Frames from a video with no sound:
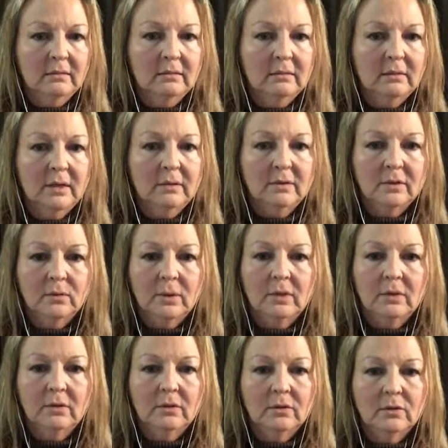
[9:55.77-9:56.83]
I was one of
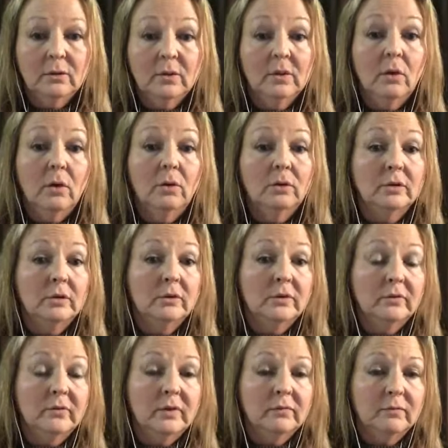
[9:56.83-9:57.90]
those withholders of
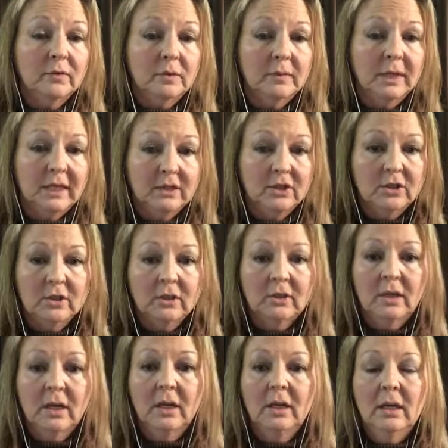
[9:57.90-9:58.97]
information.
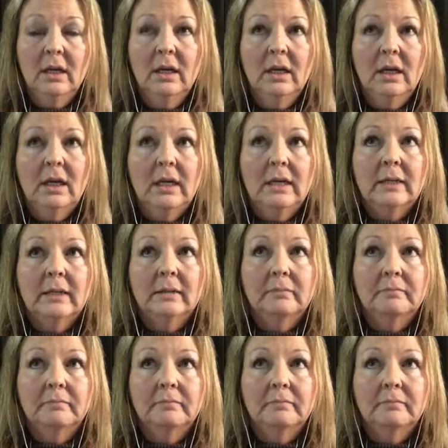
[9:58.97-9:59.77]
Um,